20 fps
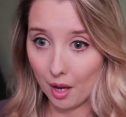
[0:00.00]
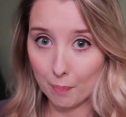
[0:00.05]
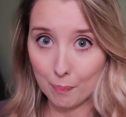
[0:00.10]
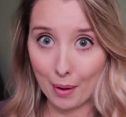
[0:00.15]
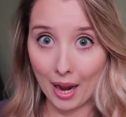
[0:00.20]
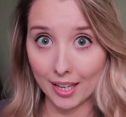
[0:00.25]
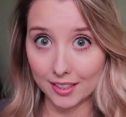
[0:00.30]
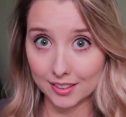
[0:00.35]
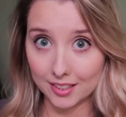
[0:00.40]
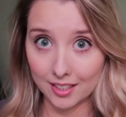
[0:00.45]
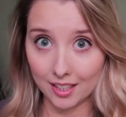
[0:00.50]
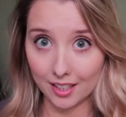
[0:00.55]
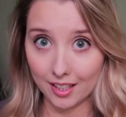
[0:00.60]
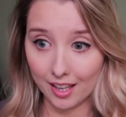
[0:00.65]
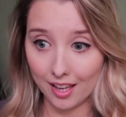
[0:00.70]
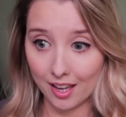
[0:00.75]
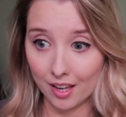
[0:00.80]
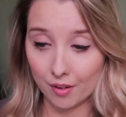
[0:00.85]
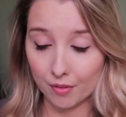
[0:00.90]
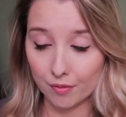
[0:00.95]
back to the
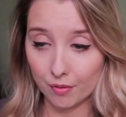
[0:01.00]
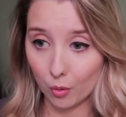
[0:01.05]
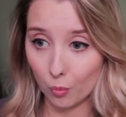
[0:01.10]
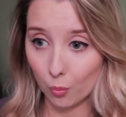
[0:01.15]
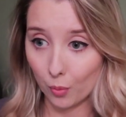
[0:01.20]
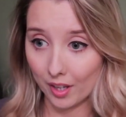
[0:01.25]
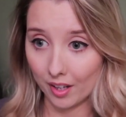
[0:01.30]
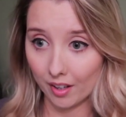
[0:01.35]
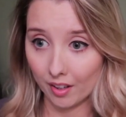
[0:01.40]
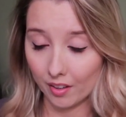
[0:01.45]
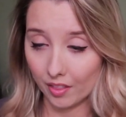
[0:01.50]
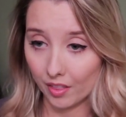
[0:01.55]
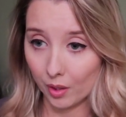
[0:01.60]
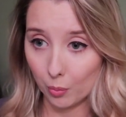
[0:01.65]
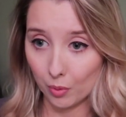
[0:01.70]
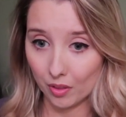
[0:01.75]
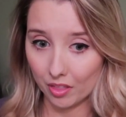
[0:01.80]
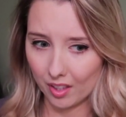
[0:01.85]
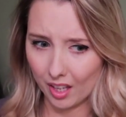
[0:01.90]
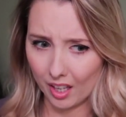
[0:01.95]
cave where they
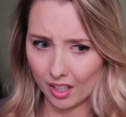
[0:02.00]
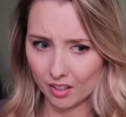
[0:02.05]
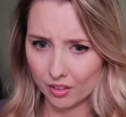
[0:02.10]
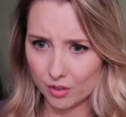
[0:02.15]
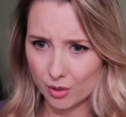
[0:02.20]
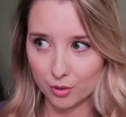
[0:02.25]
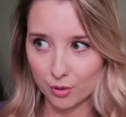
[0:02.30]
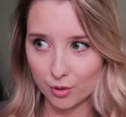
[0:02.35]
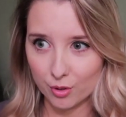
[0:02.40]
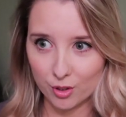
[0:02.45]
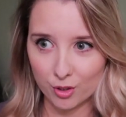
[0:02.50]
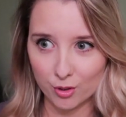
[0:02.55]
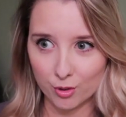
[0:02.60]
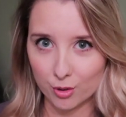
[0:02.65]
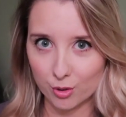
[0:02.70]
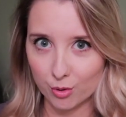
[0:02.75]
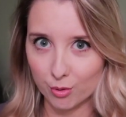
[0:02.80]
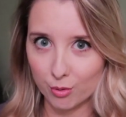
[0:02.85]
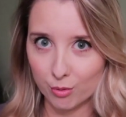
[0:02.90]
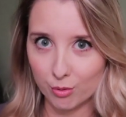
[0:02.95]
would then do the
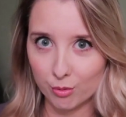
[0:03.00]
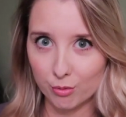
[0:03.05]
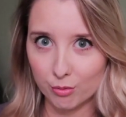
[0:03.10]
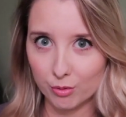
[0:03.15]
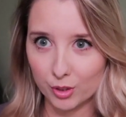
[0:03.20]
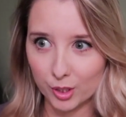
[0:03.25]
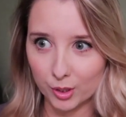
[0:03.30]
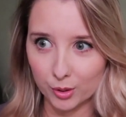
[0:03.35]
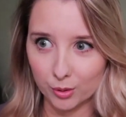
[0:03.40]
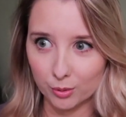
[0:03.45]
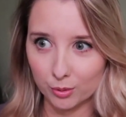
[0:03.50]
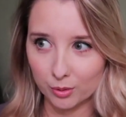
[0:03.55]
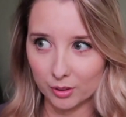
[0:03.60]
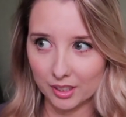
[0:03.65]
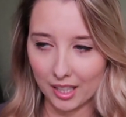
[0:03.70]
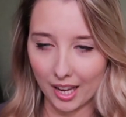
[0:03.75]
usual, you know,